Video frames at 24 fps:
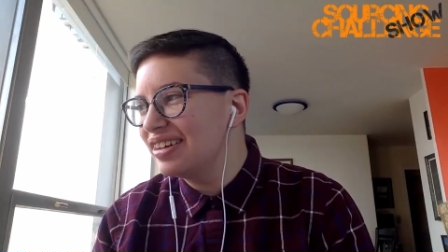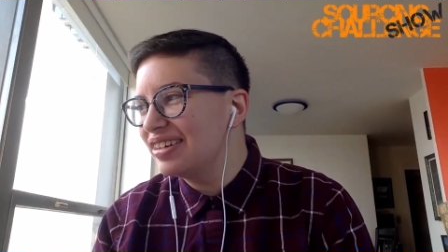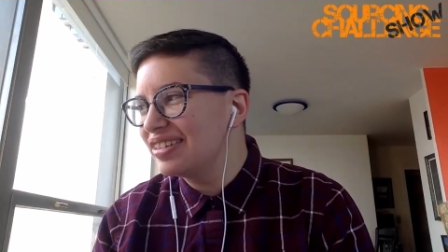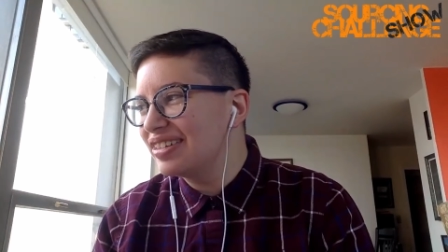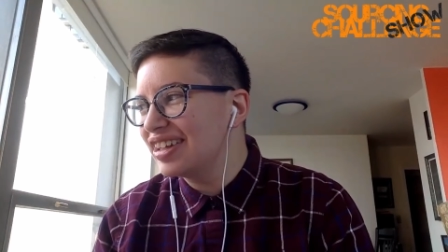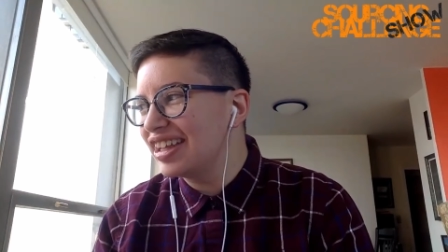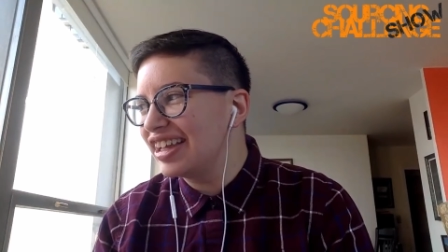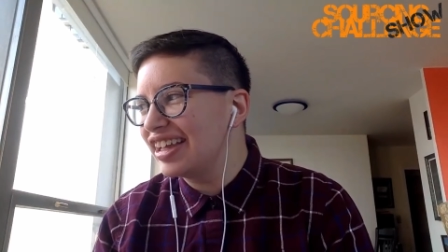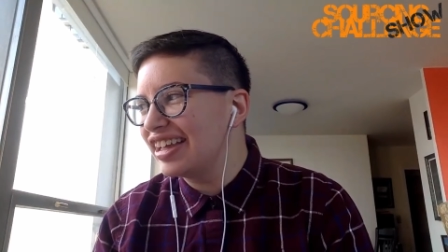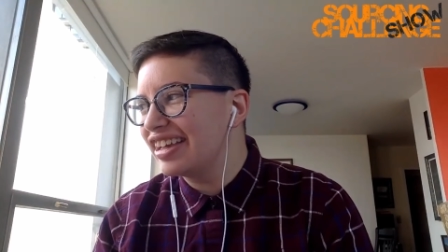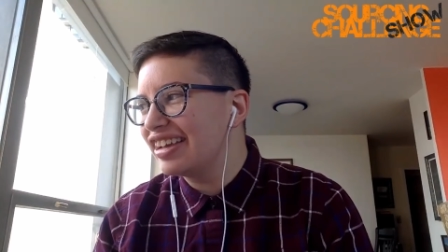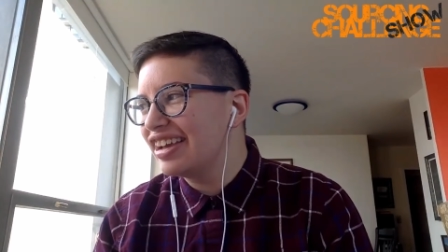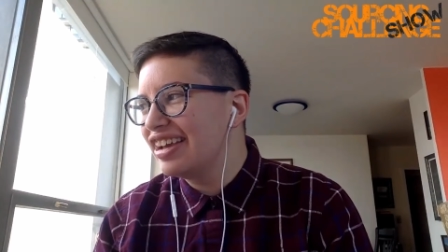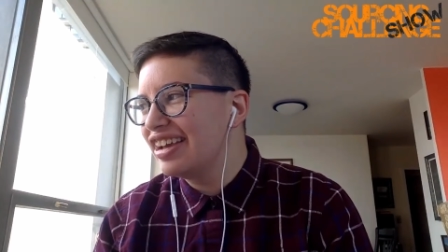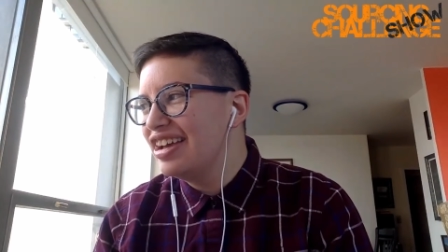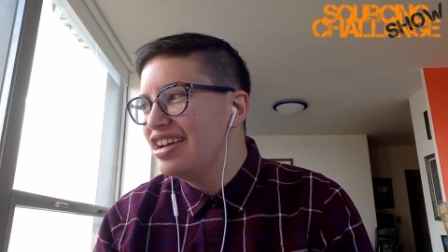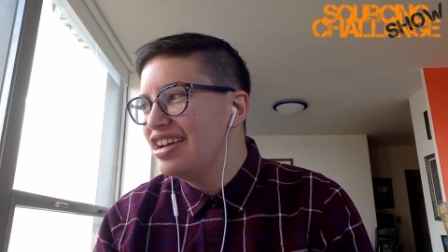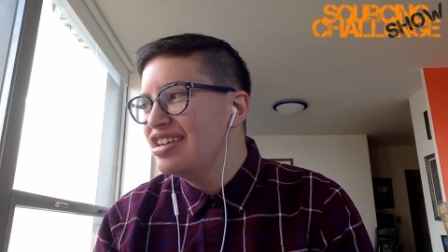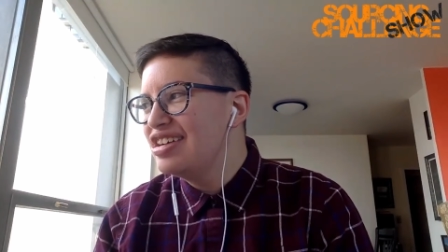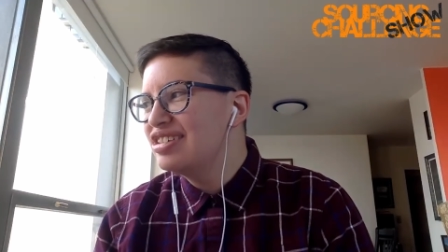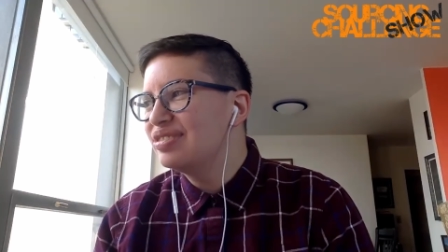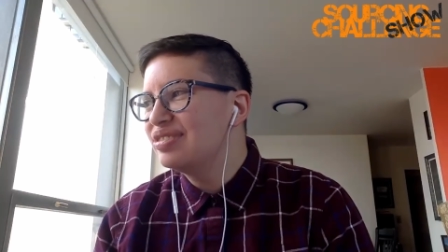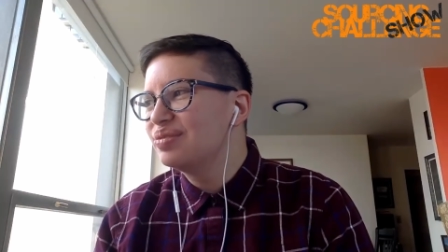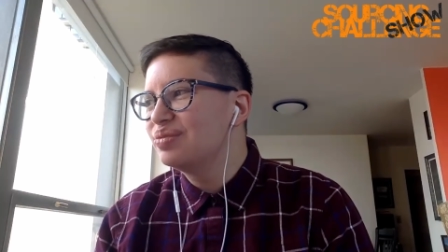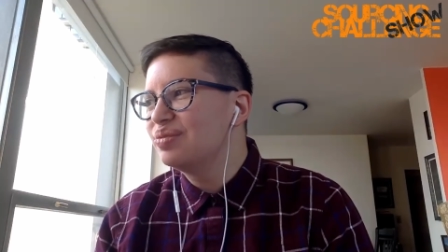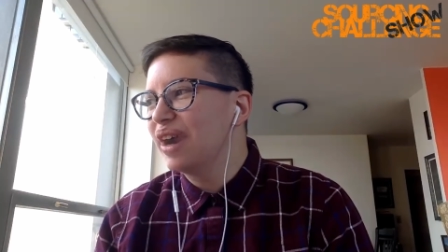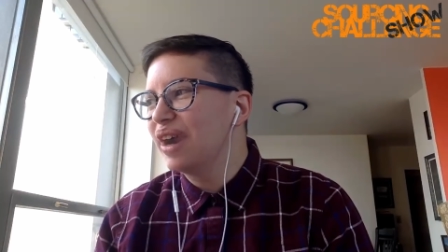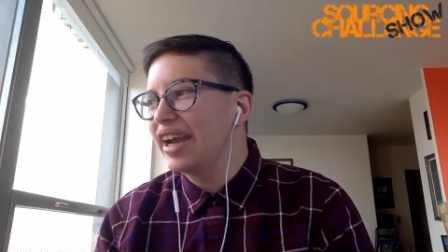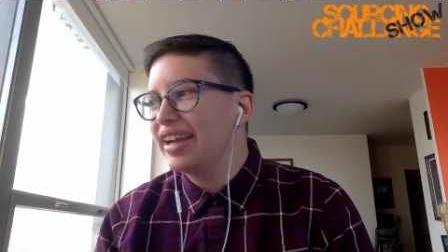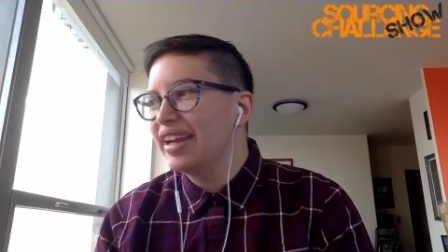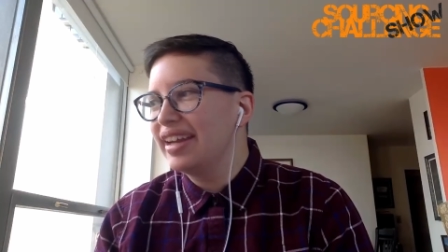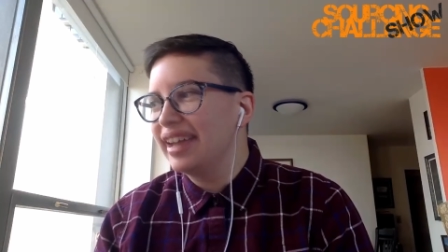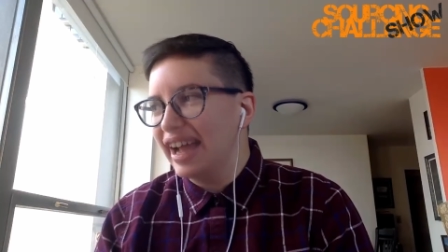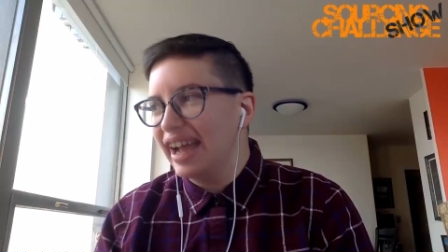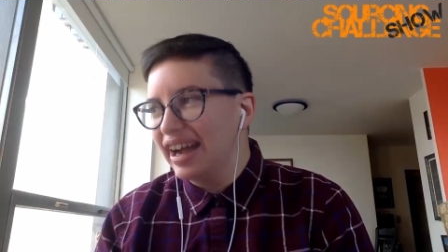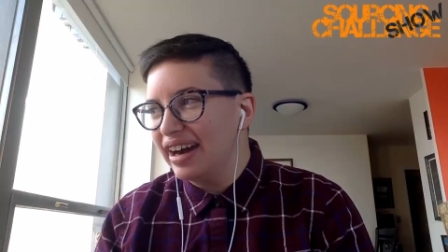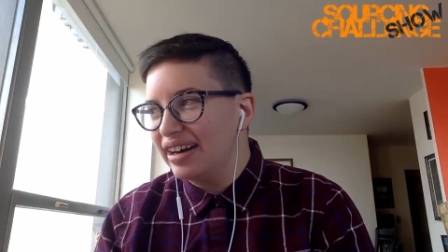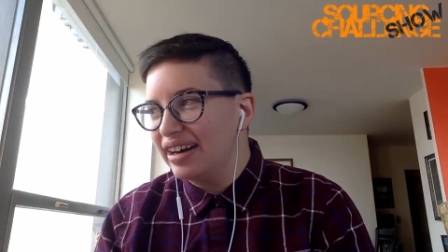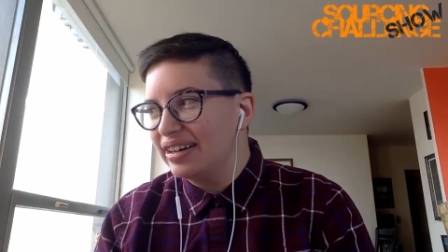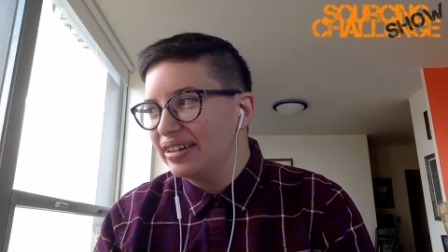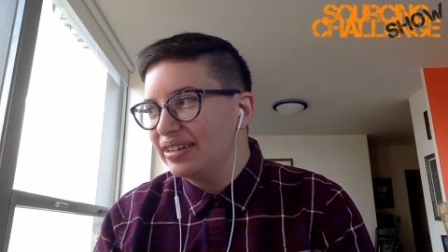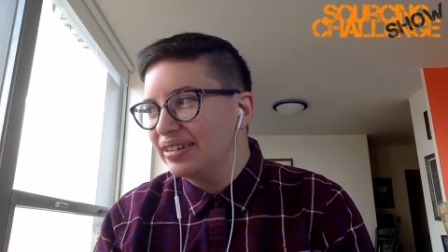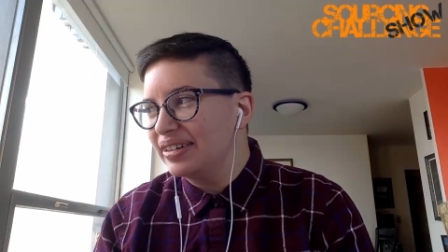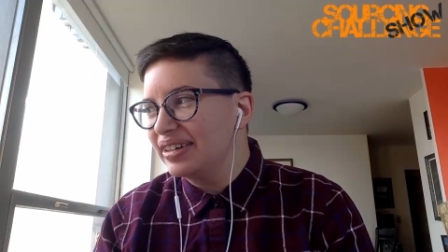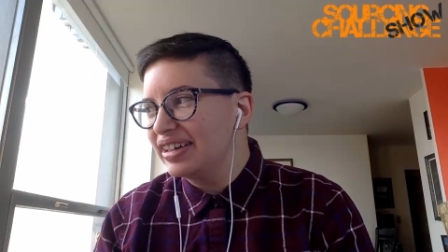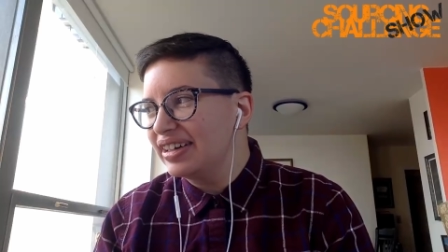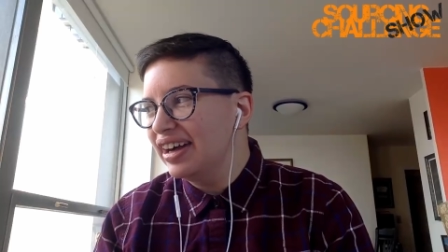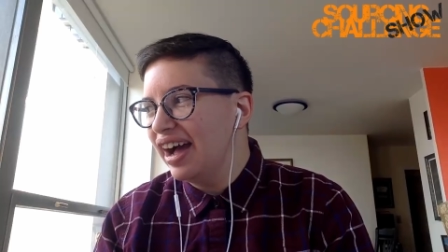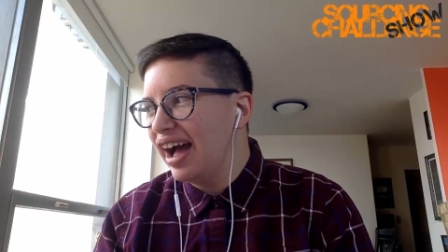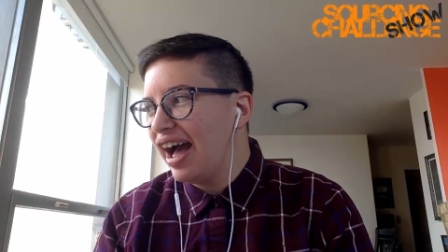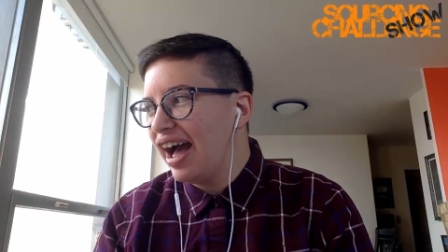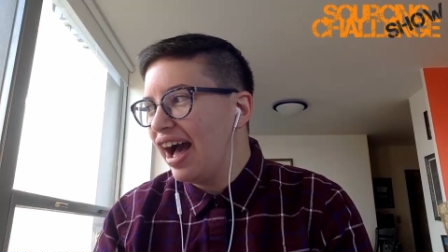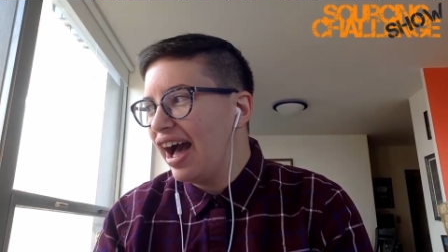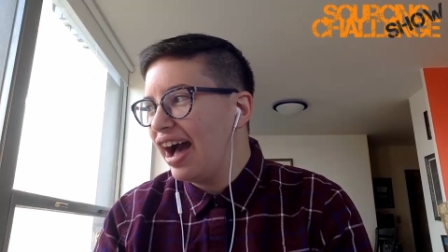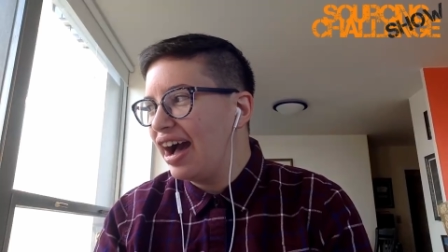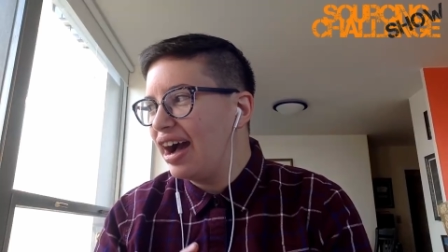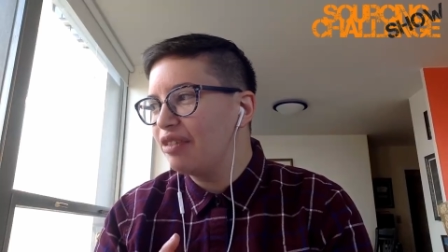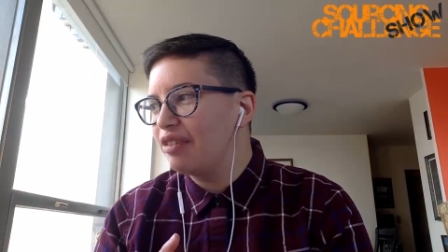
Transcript: So like right now,